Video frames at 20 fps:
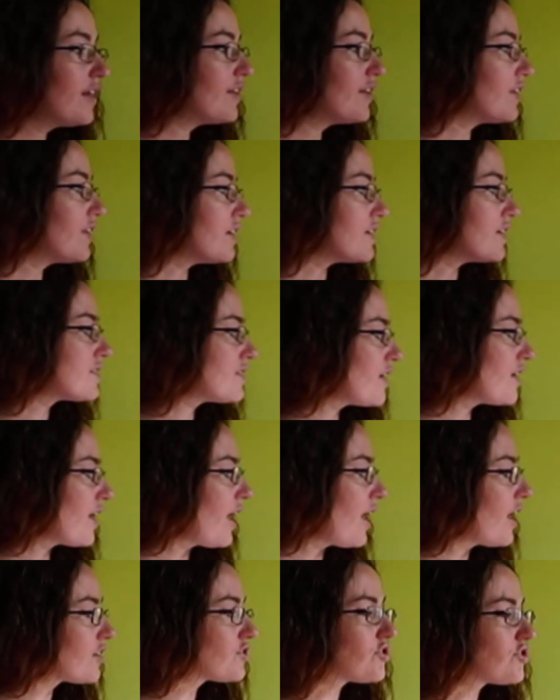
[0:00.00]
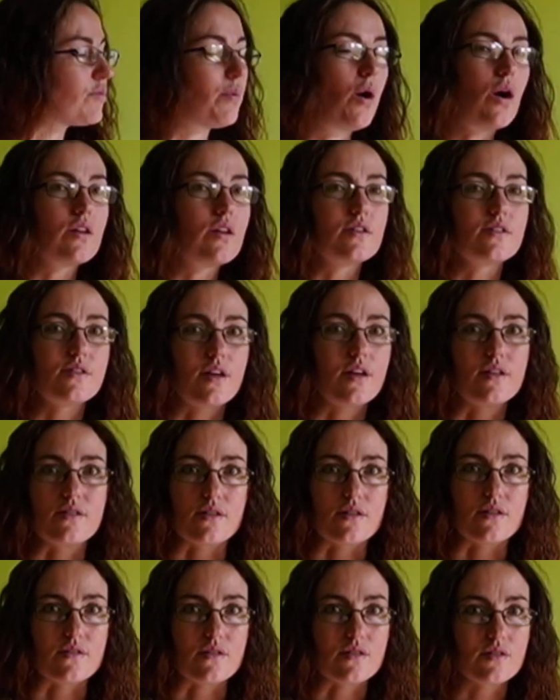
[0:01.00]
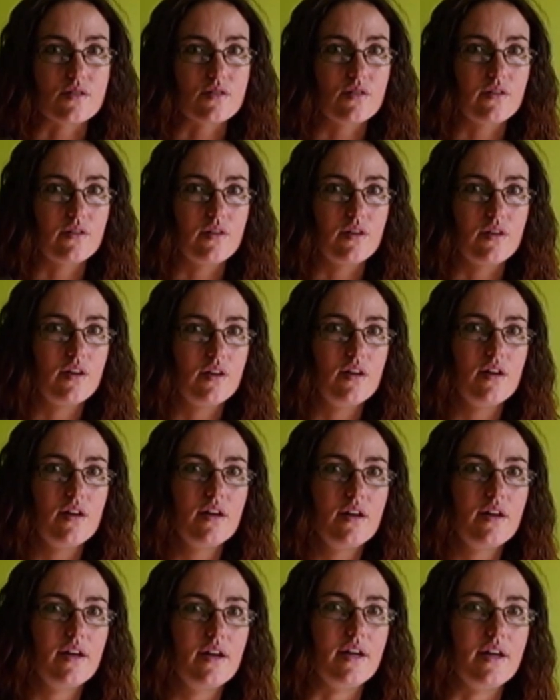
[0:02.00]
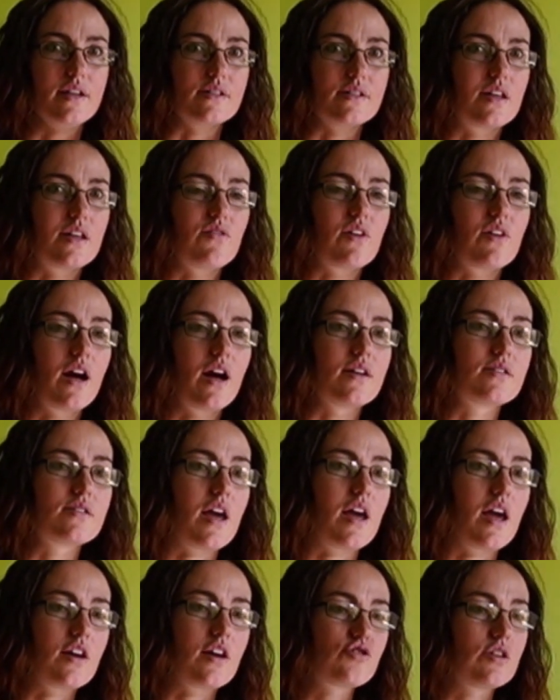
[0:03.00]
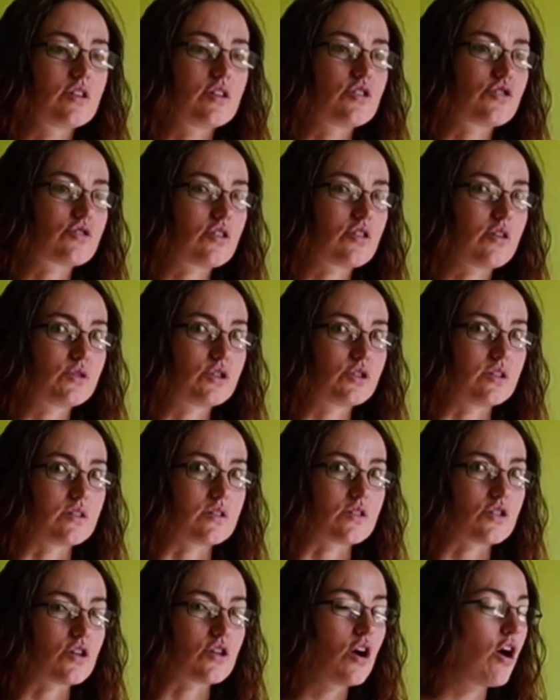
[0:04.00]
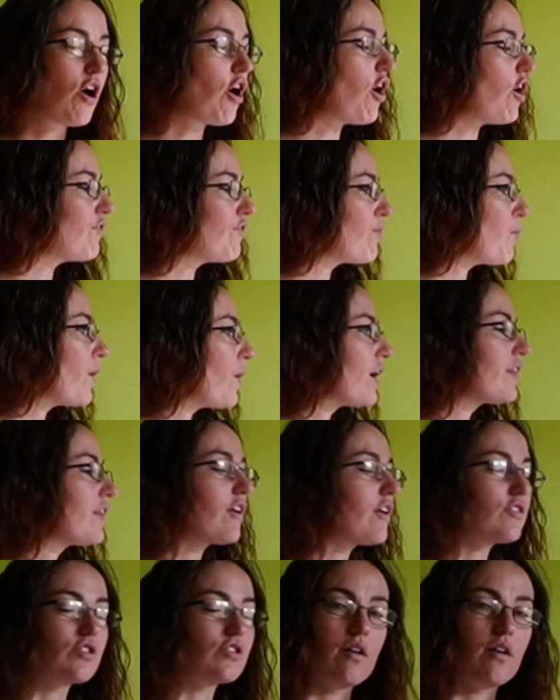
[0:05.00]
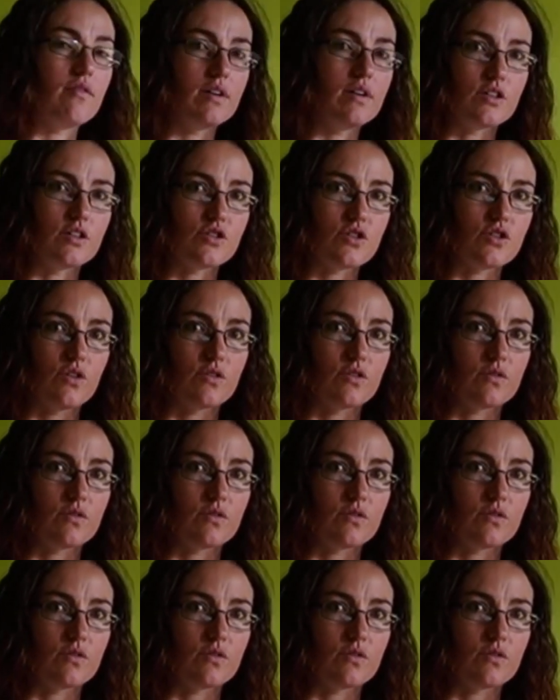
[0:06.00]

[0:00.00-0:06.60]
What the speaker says: This extra part of the sentence is giving us extra descriptions of where they're traveling to.